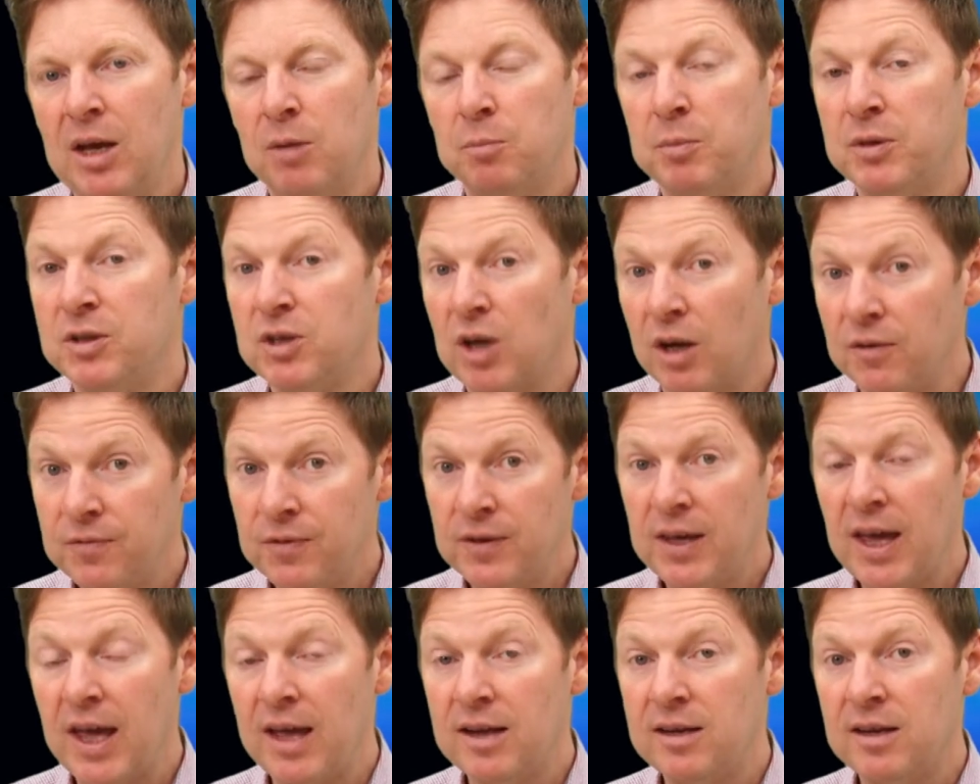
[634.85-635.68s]
But don't
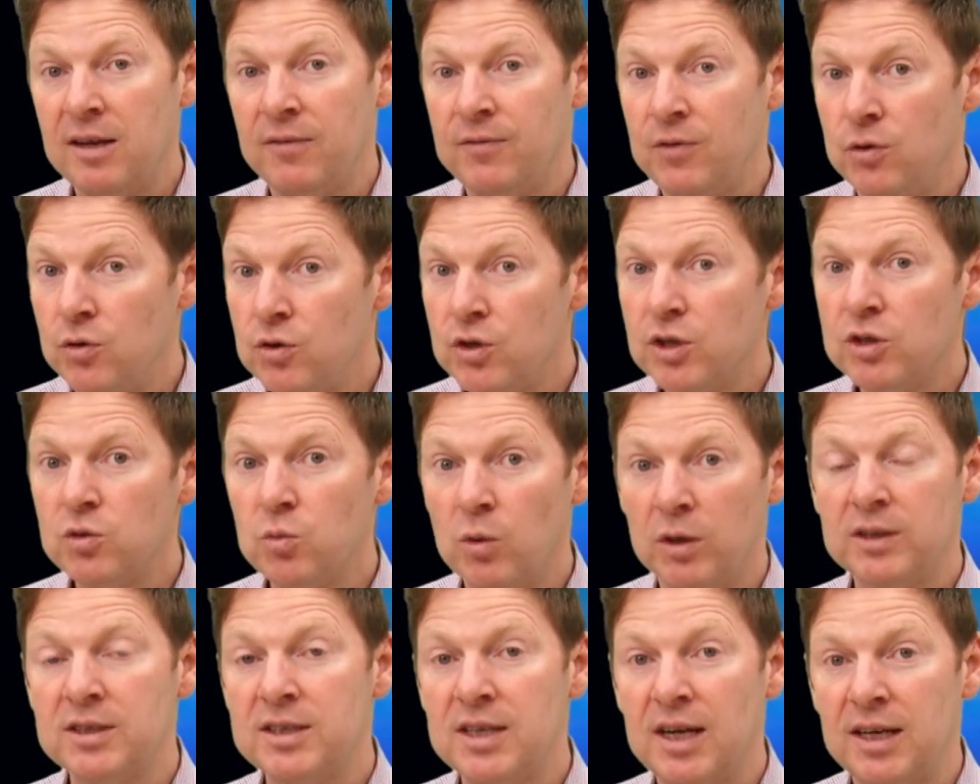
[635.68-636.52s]
forget, if you just
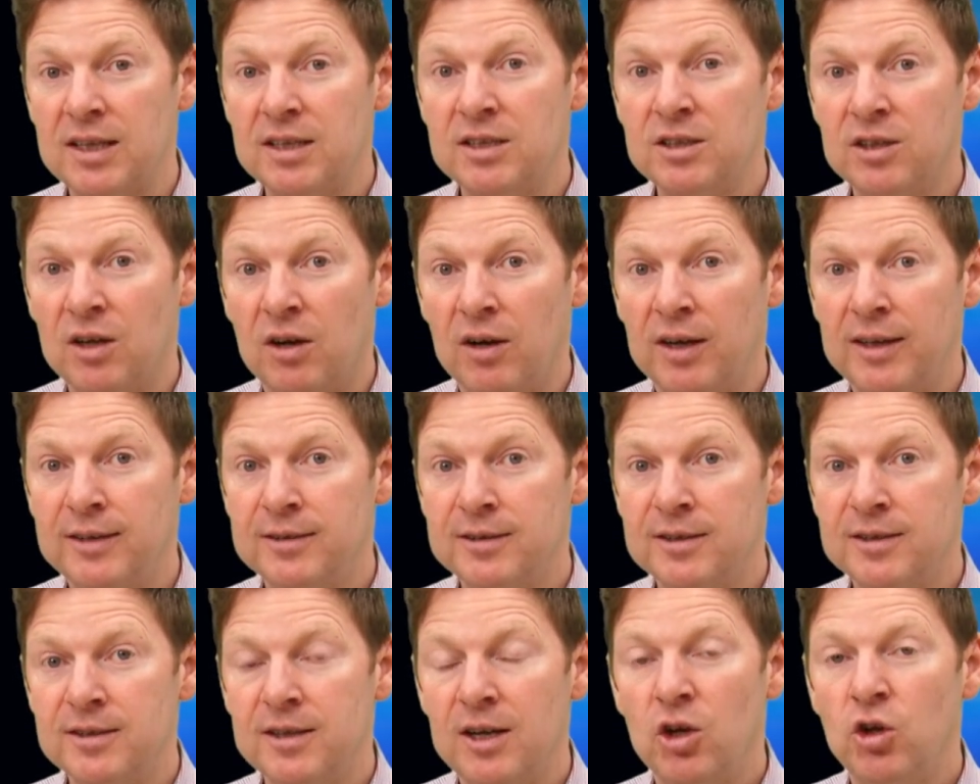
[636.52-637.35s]
want to study
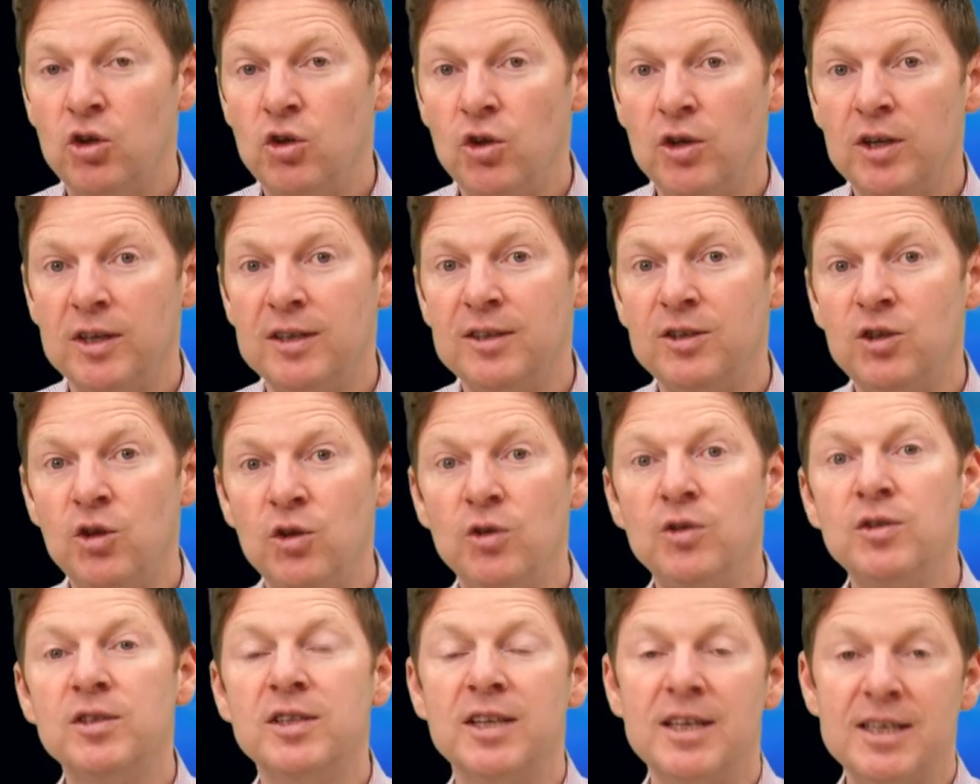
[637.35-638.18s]
science, you can
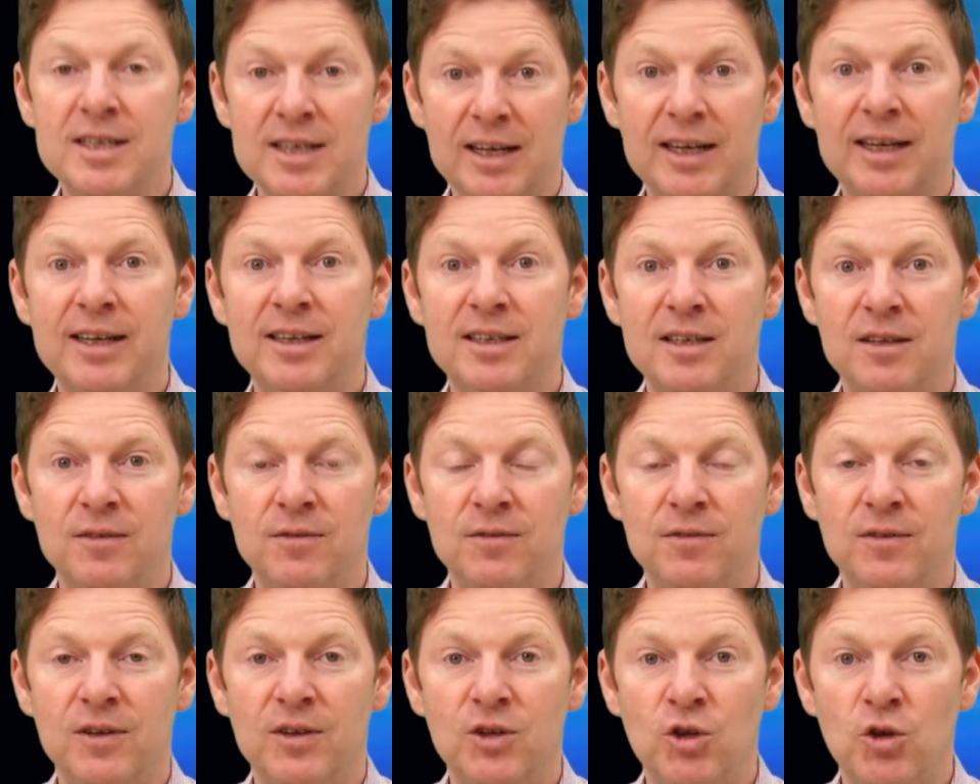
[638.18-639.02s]
use these
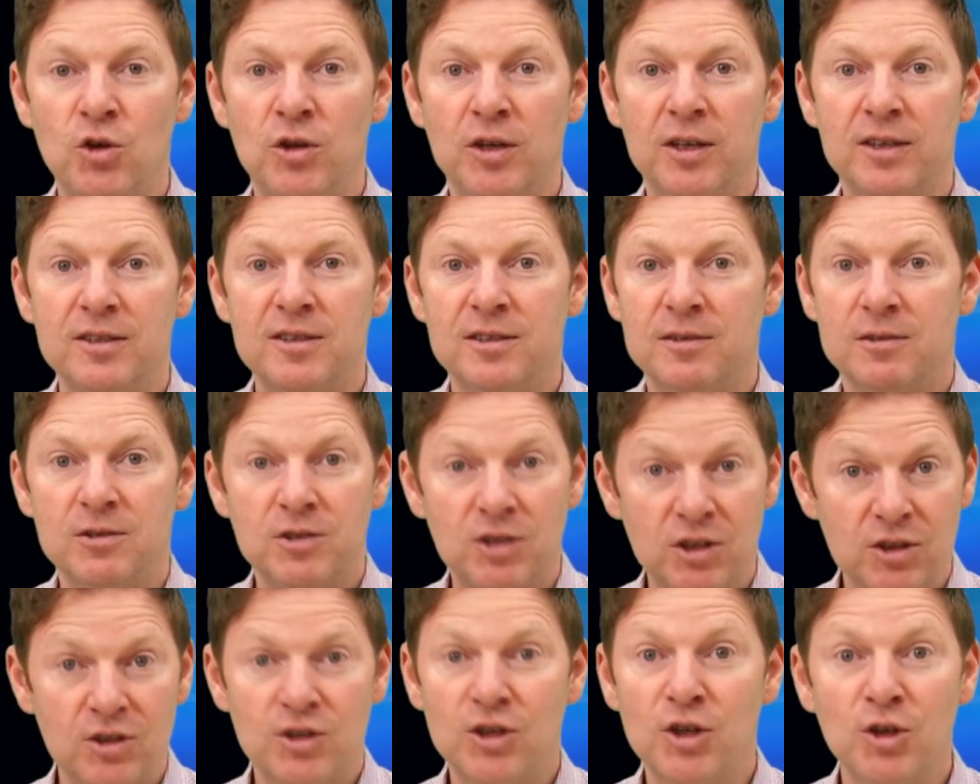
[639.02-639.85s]
elective units
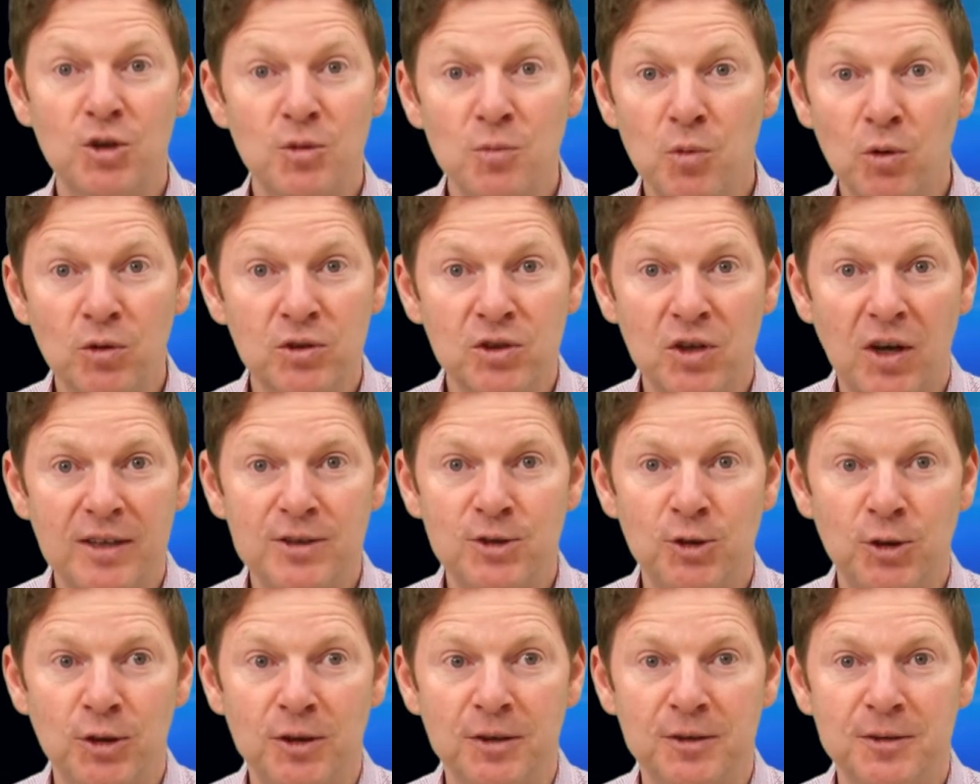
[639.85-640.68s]
just to do more
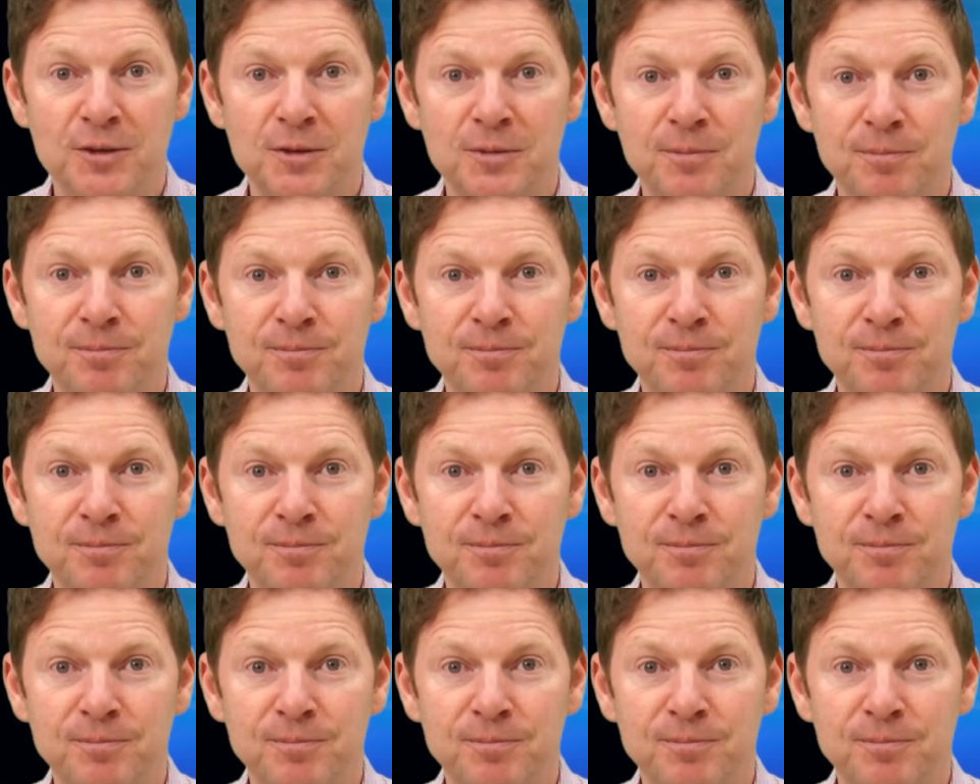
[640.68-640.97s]
science units.